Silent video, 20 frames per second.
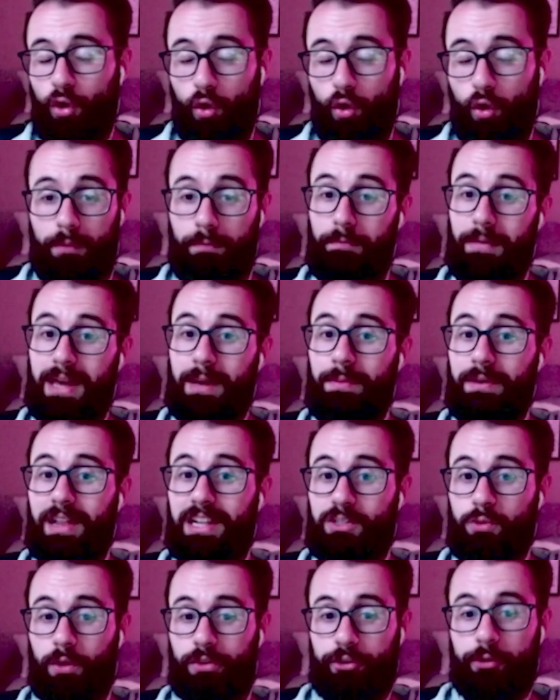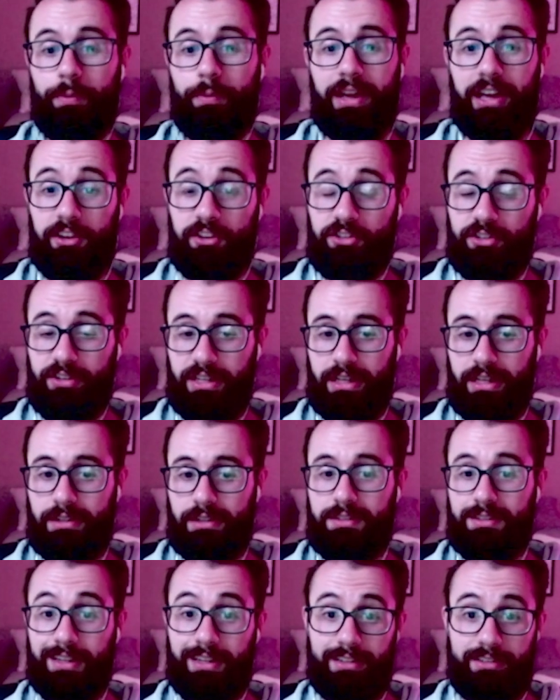or maybe that's what your page
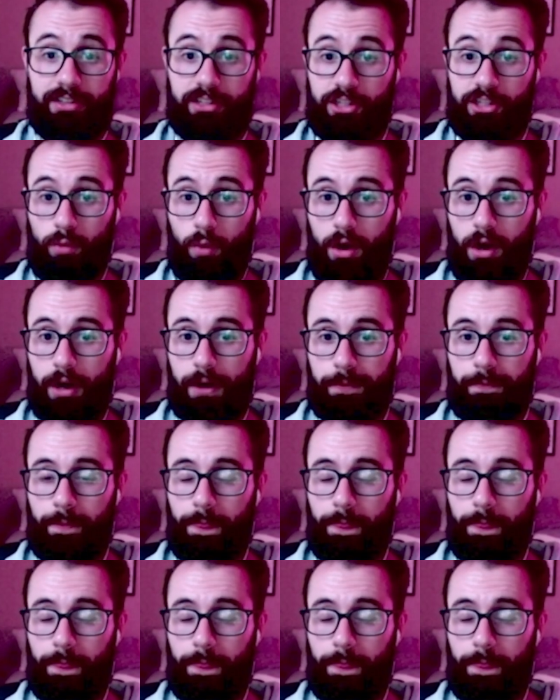needs to continue on.